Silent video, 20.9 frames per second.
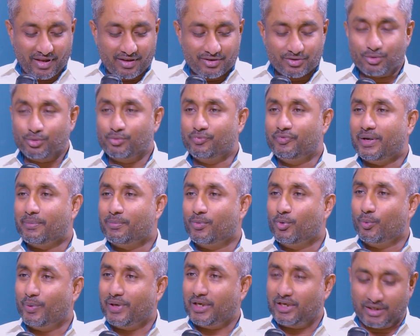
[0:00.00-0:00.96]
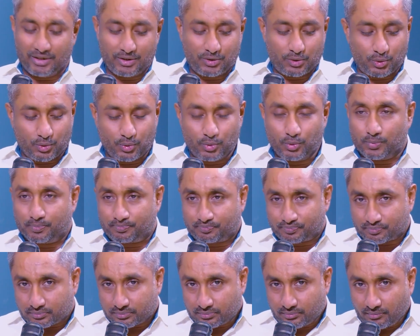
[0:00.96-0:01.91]
So we are moving into
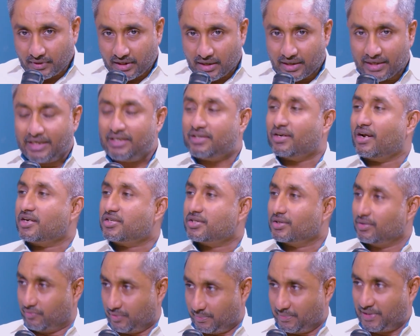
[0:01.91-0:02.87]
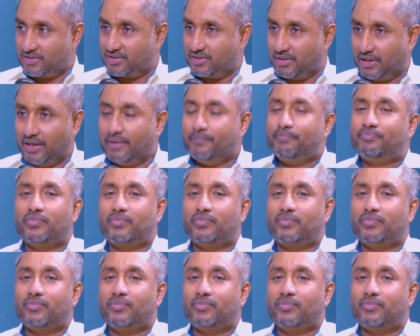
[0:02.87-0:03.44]
International Women's Day.